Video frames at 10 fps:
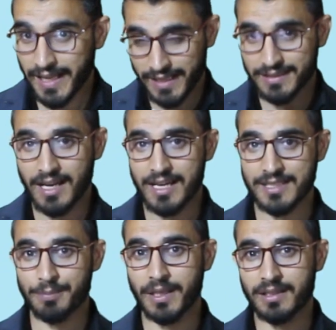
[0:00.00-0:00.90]
And another
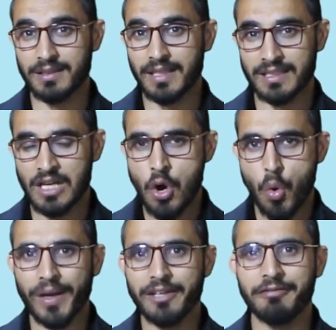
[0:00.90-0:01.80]
aspect
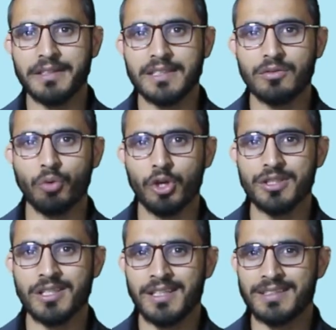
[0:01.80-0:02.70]
that went with it
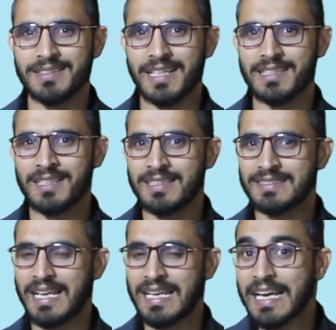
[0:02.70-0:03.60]
was that
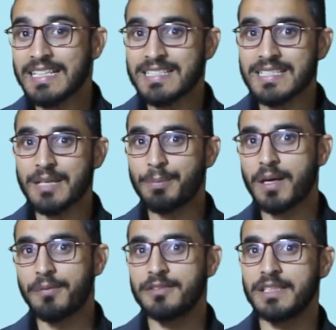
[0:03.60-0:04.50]
the landscape
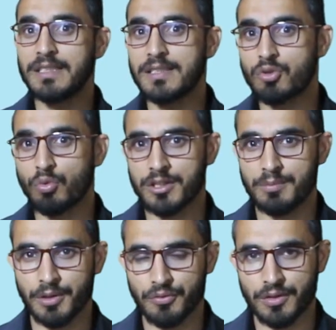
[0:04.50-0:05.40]
of the East was
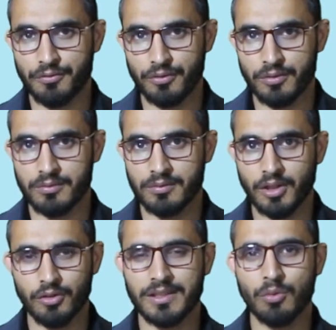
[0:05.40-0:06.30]
beautiful.
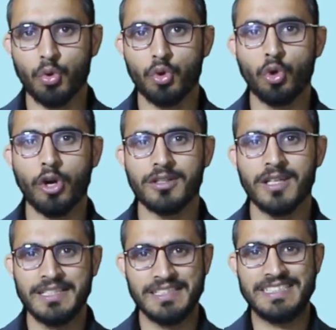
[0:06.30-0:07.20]
They would not
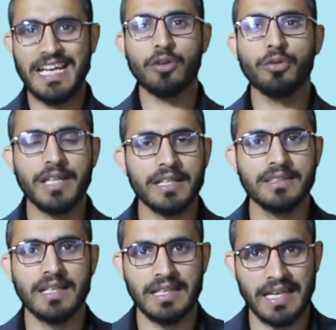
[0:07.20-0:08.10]

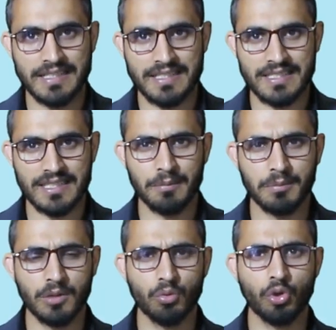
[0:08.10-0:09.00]
derogate the
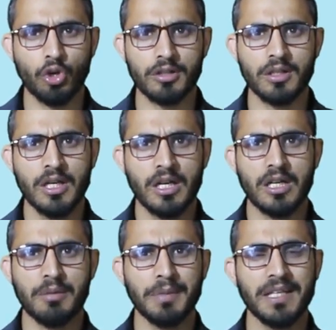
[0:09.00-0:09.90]
landscape. They would
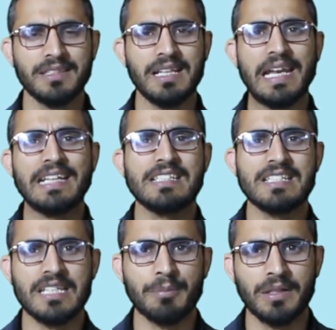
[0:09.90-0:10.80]
not make the
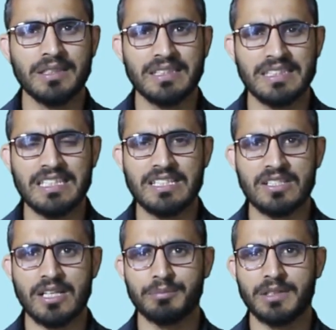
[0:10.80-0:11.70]
landscape in the
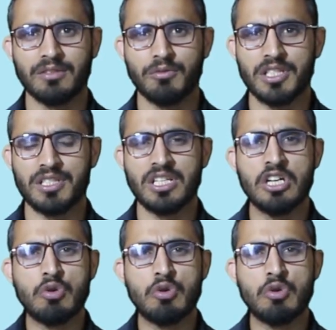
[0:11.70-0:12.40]
East something which is